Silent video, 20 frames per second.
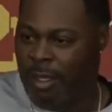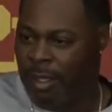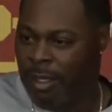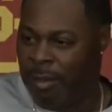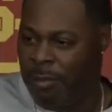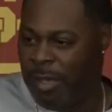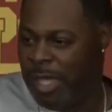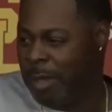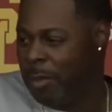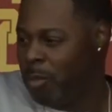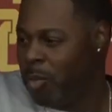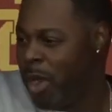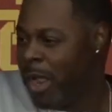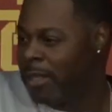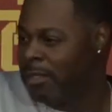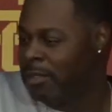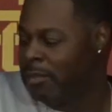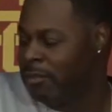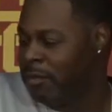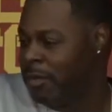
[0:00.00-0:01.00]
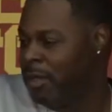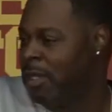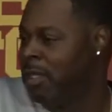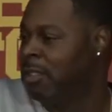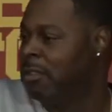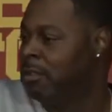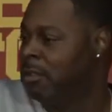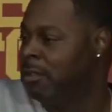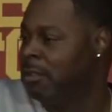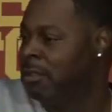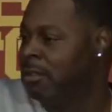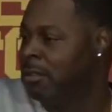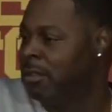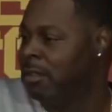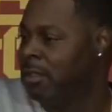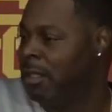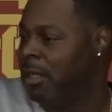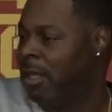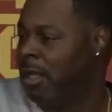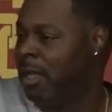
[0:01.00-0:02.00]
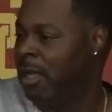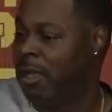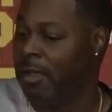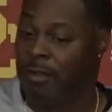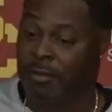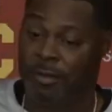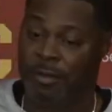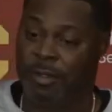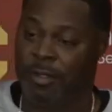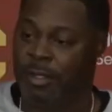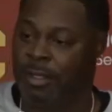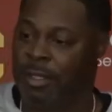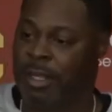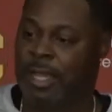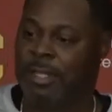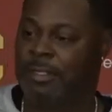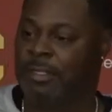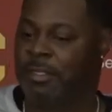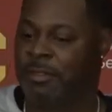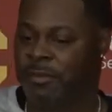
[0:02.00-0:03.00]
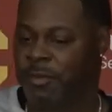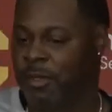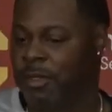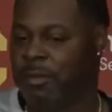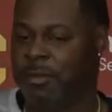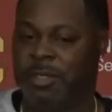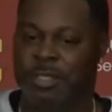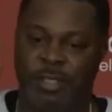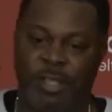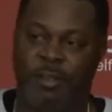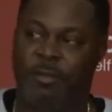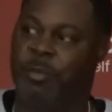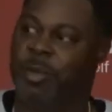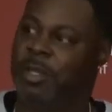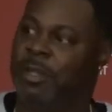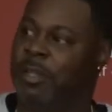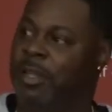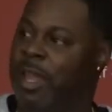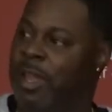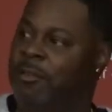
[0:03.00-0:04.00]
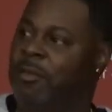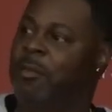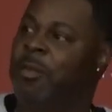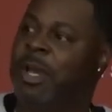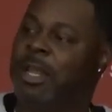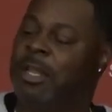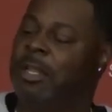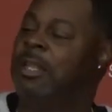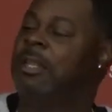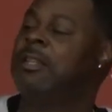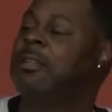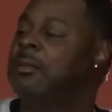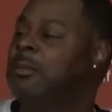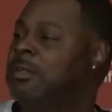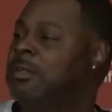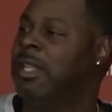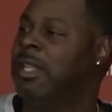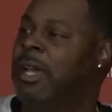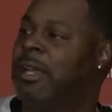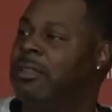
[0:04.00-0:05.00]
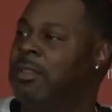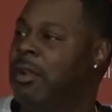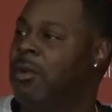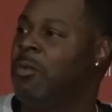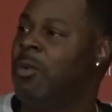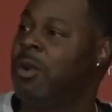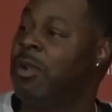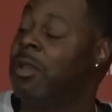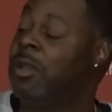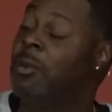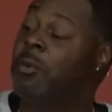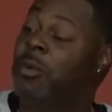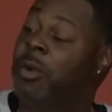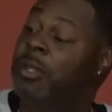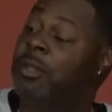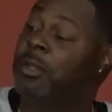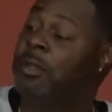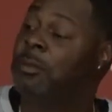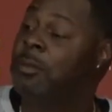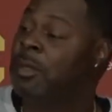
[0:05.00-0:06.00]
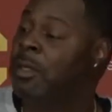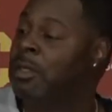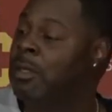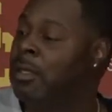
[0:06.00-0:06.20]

he made practice fun, not just for himself, but everybody that out there working with him.